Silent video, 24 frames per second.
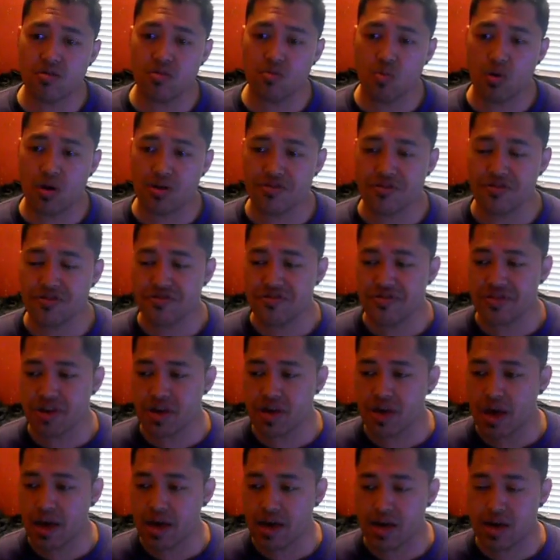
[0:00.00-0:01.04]
wants to
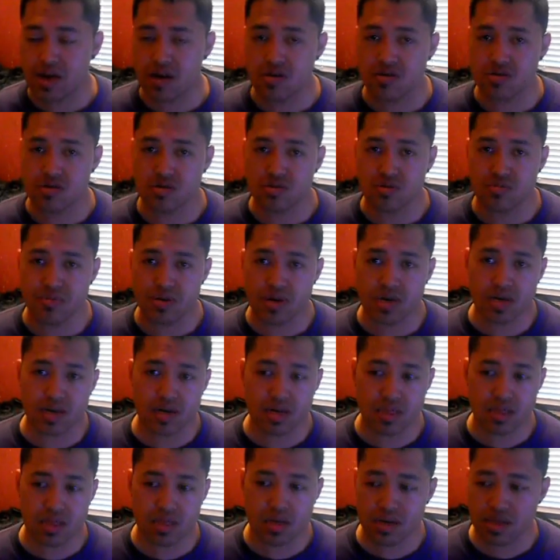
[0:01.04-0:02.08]
see a character to be
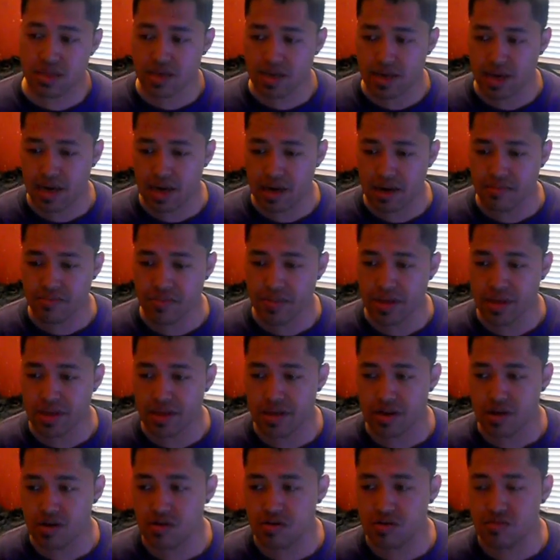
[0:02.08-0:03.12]
in the game, and then
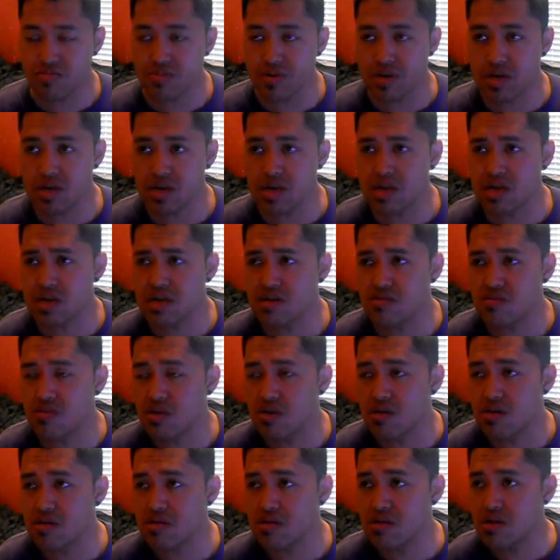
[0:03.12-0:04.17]
they're going to be,
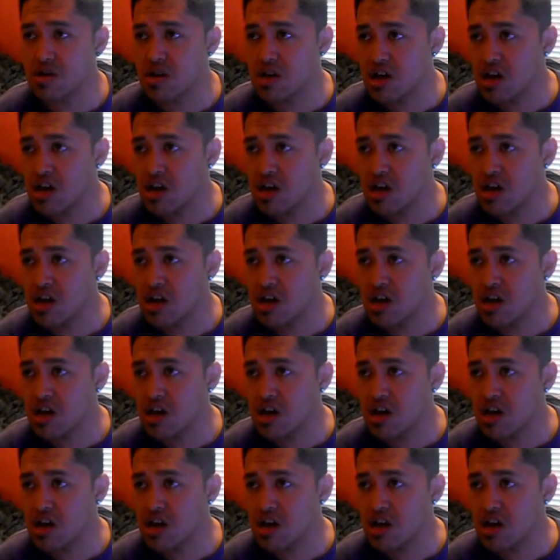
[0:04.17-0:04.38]
well,